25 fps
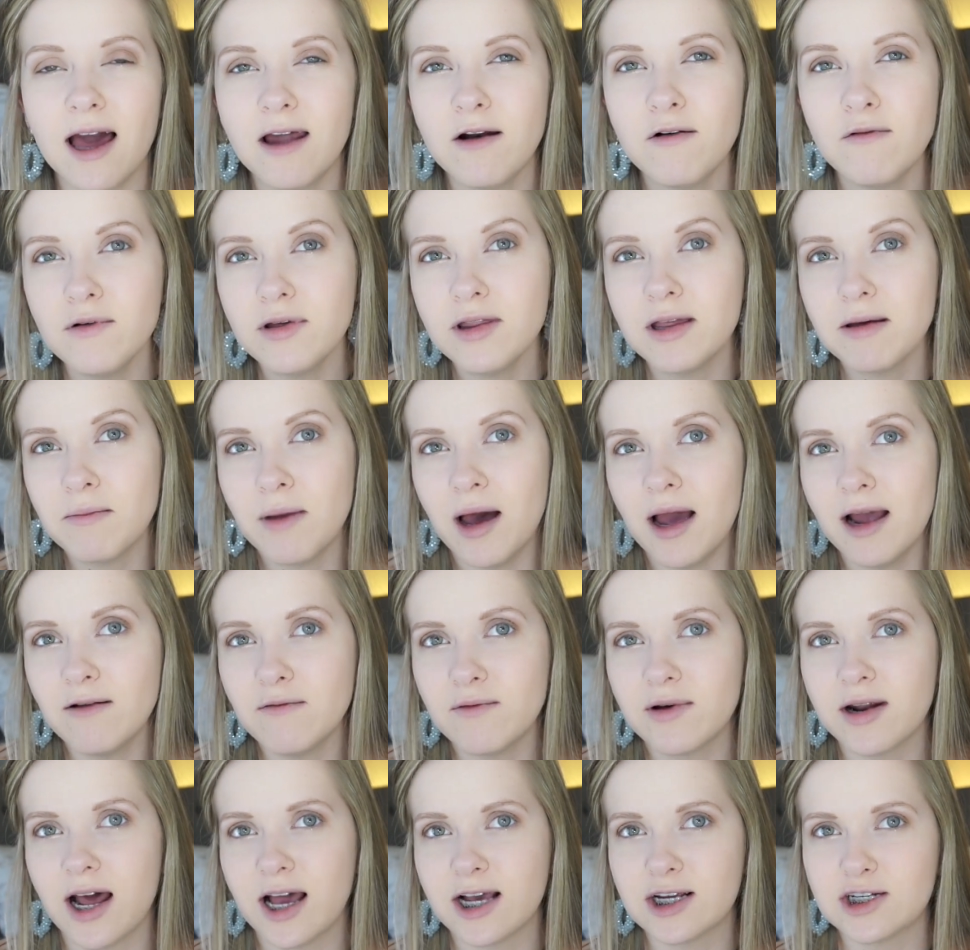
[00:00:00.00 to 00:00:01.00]
I don't really
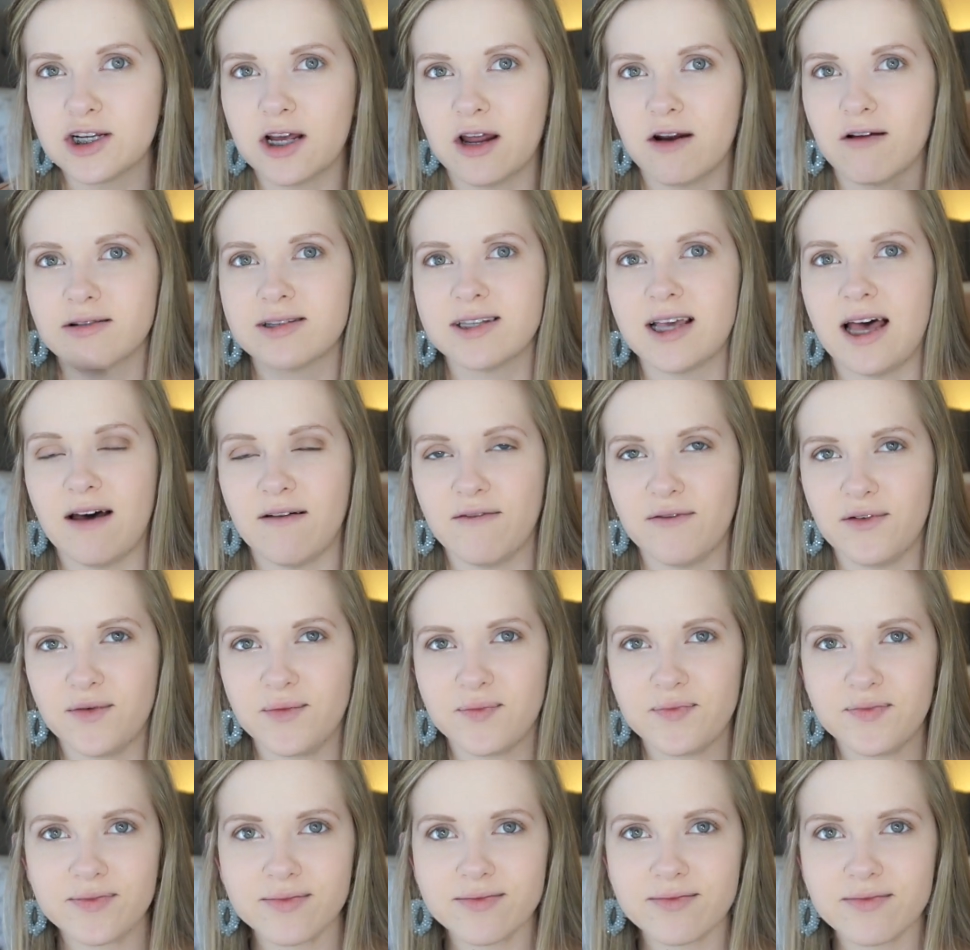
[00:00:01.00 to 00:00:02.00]
mind when eyeshadows have
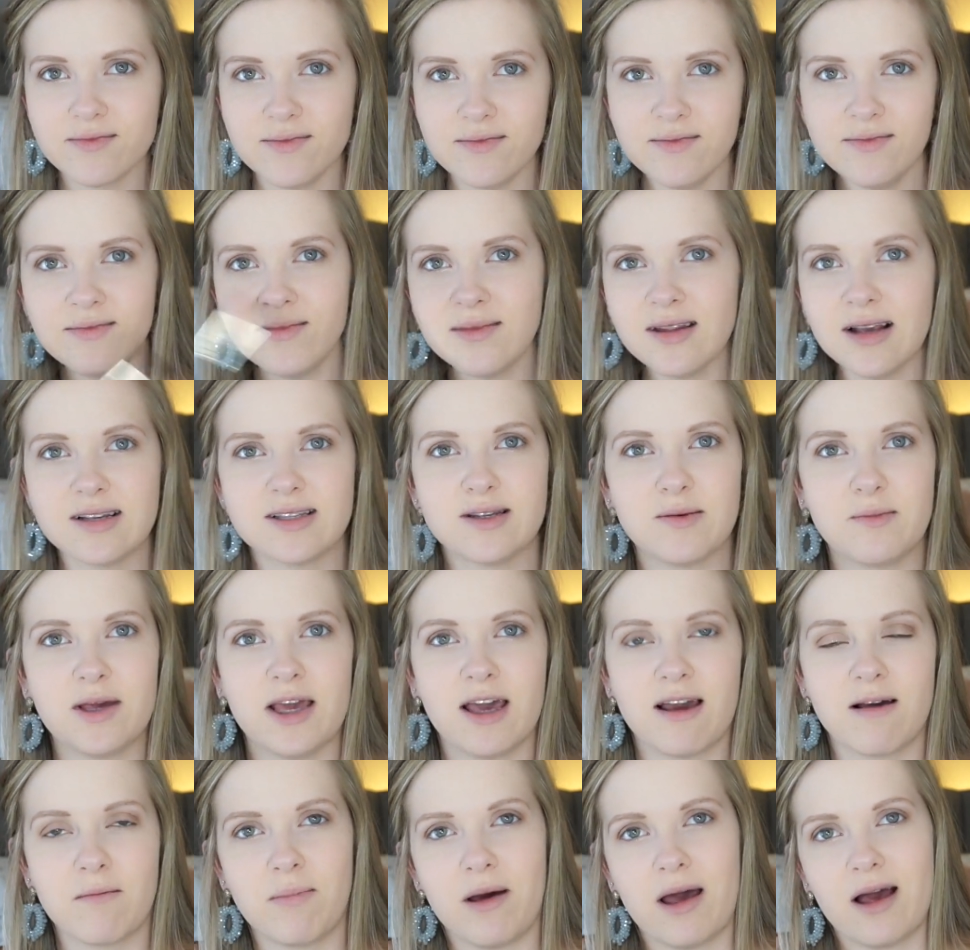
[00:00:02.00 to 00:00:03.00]
some
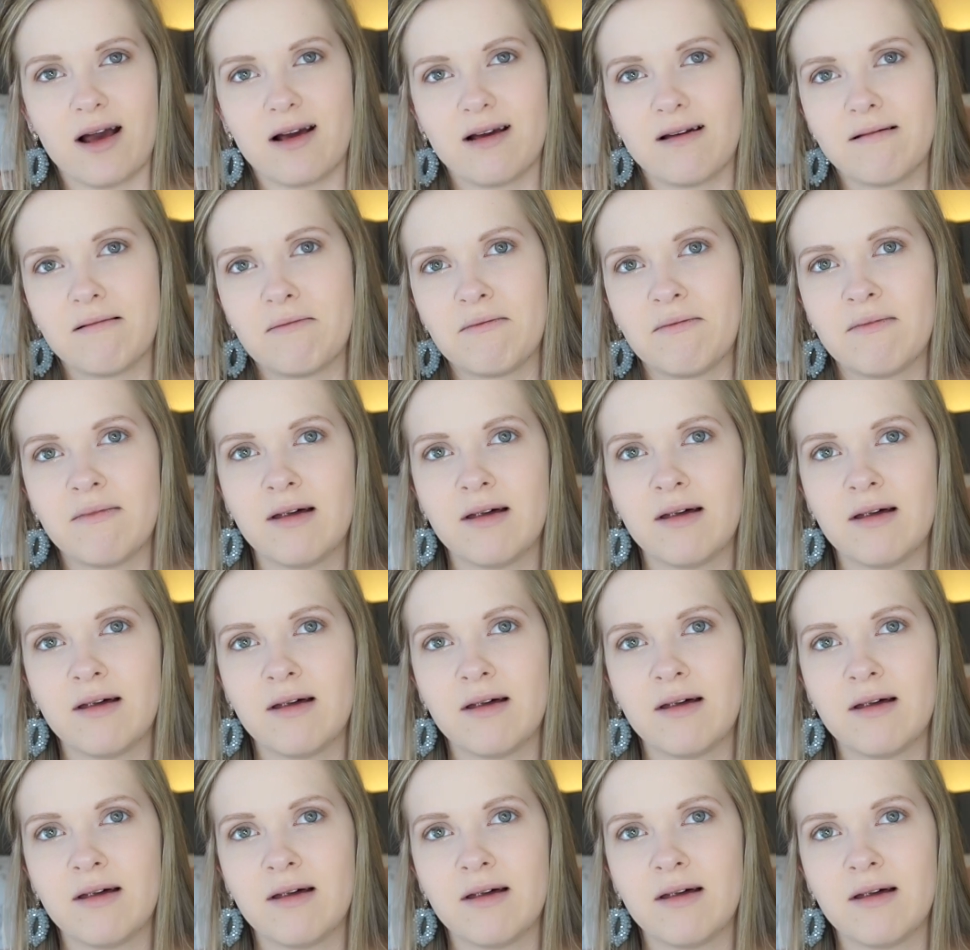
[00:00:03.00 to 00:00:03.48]
kickback.